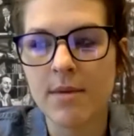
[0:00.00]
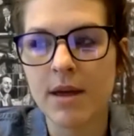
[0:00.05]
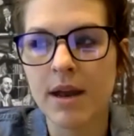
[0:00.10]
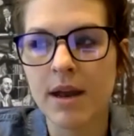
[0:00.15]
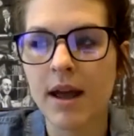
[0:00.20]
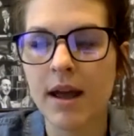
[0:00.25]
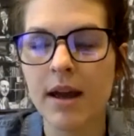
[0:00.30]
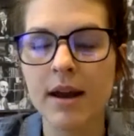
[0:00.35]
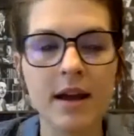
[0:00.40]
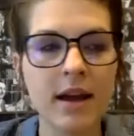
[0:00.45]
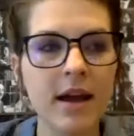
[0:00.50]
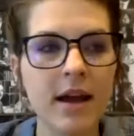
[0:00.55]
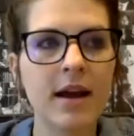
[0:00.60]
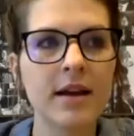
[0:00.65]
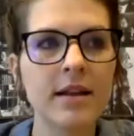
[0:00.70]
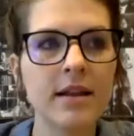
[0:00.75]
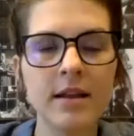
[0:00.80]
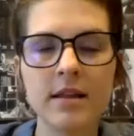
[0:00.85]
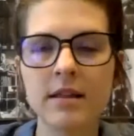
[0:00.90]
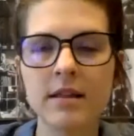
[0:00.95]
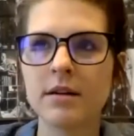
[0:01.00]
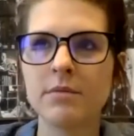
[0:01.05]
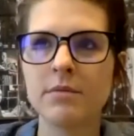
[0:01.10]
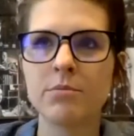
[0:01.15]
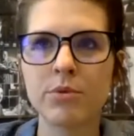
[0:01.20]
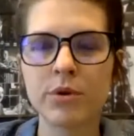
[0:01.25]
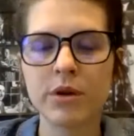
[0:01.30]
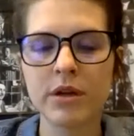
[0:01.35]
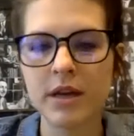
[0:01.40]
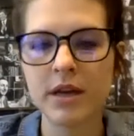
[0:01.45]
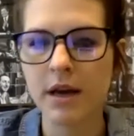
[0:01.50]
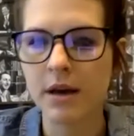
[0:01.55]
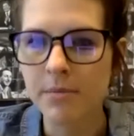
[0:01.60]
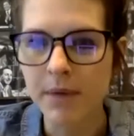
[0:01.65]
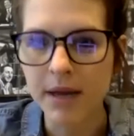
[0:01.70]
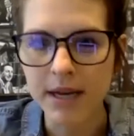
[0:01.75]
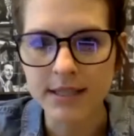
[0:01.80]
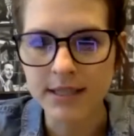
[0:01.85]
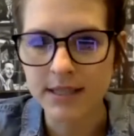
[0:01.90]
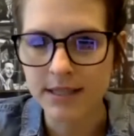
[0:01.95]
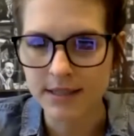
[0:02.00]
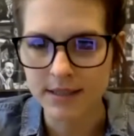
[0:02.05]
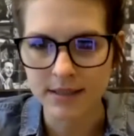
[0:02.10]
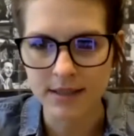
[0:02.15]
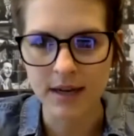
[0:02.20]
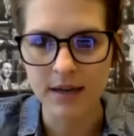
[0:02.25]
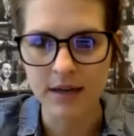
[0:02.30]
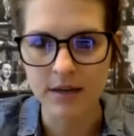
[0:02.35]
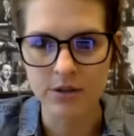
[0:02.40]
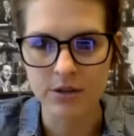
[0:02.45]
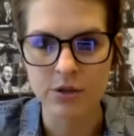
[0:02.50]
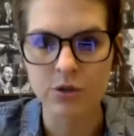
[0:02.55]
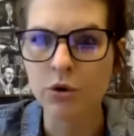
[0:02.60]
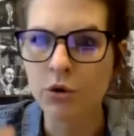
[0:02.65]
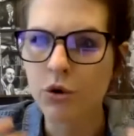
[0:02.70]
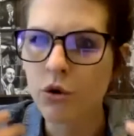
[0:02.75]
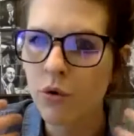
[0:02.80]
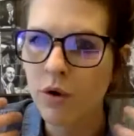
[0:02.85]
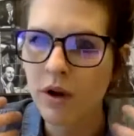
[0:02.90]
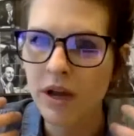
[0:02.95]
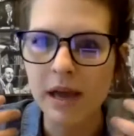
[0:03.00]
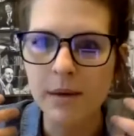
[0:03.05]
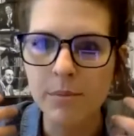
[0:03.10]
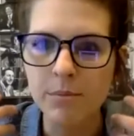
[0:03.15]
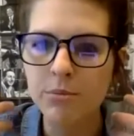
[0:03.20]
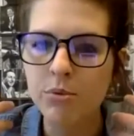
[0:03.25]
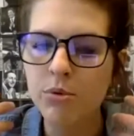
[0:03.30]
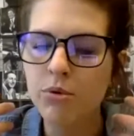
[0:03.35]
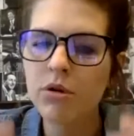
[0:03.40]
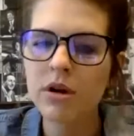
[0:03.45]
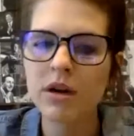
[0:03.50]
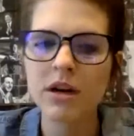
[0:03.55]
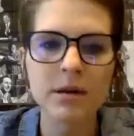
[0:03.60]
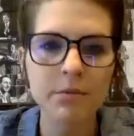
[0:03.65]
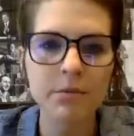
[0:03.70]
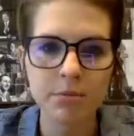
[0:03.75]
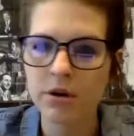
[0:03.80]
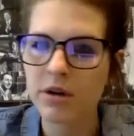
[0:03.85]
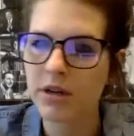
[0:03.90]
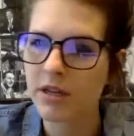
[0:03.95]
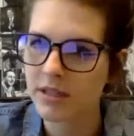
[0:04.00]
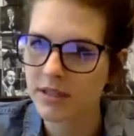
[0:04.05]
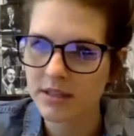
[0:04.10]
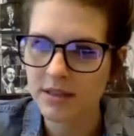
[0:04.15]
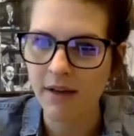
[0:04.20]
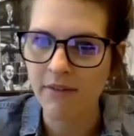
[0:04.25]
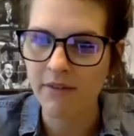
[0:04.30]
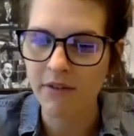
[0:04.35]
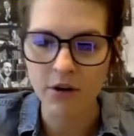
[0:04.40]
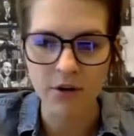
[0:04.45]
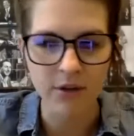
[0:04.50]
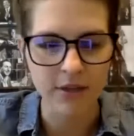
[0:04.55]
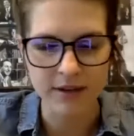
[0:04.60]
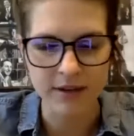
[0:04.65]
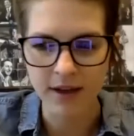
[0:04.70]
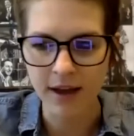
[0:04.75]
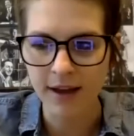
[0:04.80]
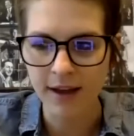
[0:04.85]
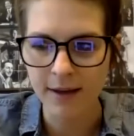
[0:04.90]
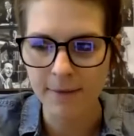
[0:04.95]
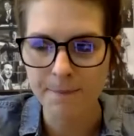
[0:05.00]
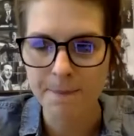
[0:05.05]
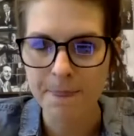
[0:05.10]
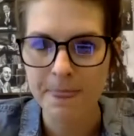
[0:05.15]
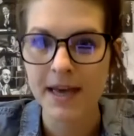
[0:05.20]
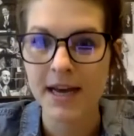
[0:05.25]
And, and again, I think there are brilliant, amazing designers who create pretty, pretty stuff all the time.